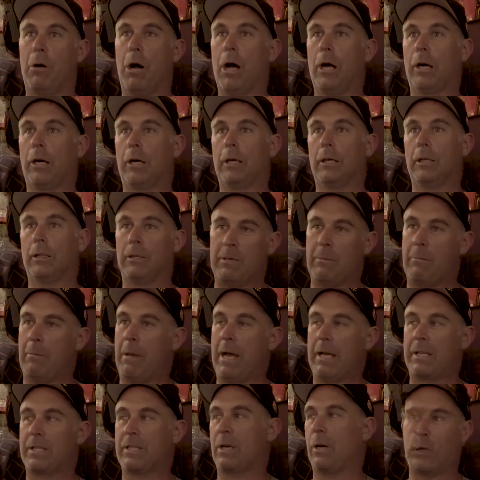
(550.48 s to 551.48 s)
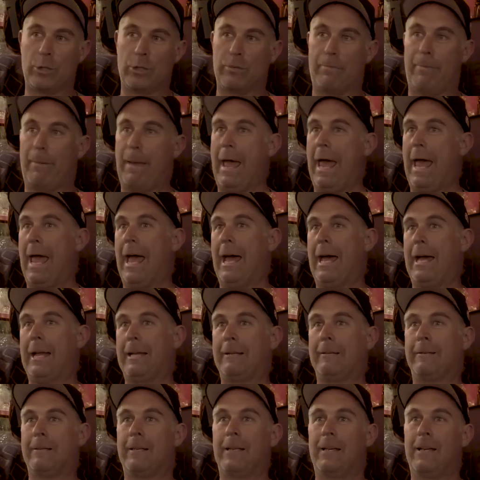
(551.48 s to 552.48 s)
bug to Mexico,
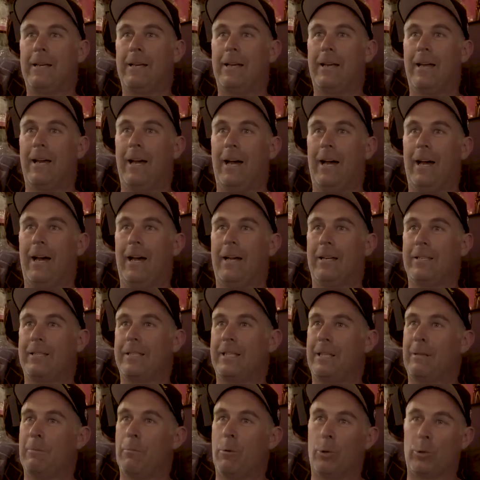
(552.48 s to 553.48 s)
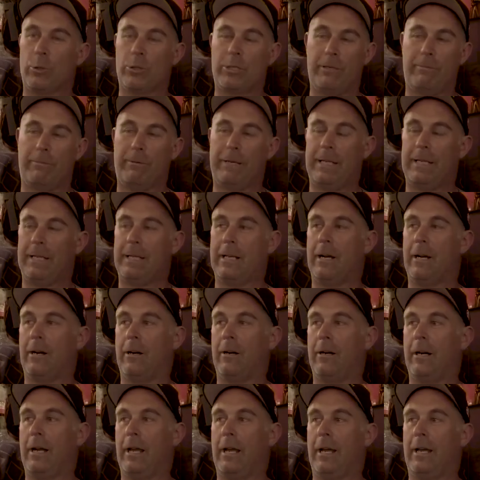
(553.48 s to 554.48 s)
Japan. See the MotoGP
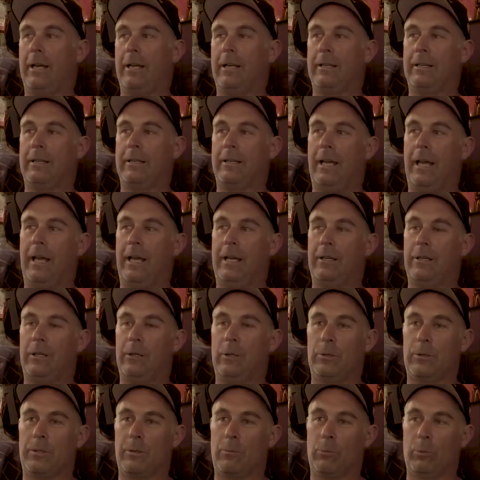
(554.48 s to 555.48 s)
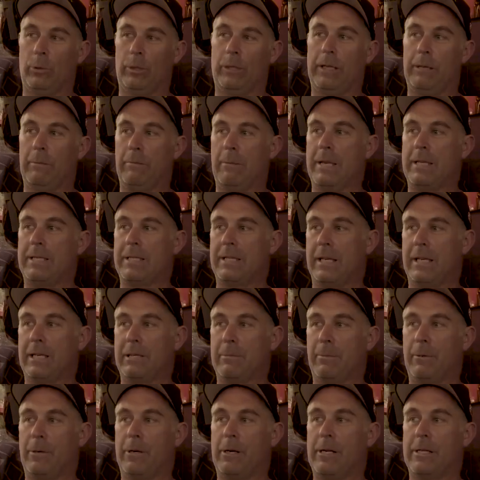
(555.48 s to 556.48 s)
there and do some really amazing
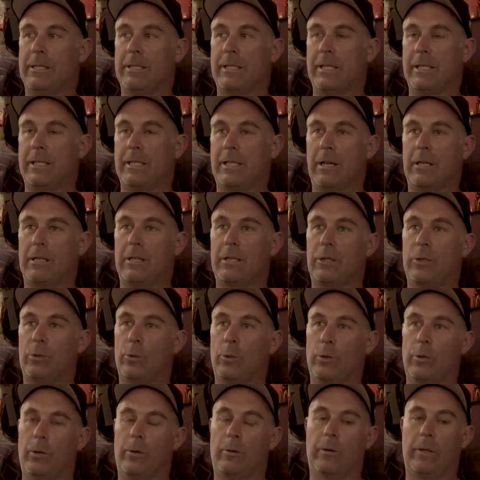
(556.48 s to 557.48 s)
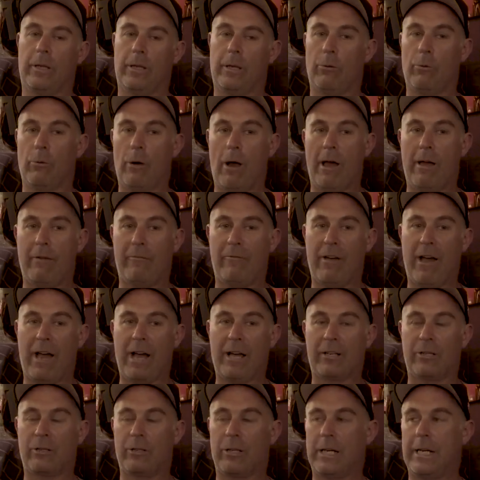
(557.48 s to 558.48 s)
experiences. Got to tour the Arrive
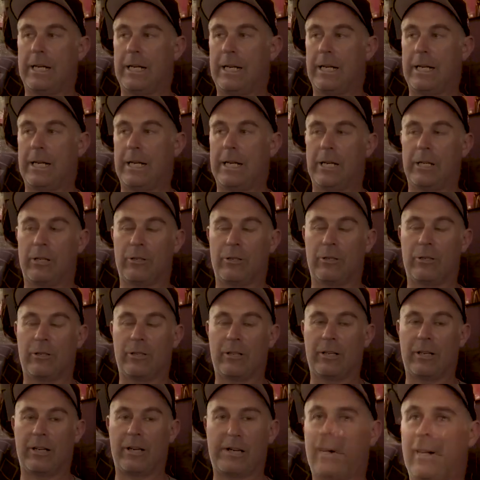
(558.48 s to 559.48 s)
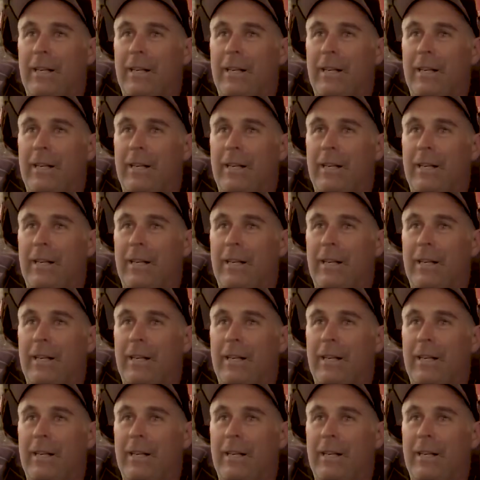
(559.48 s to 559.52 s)
factory, off to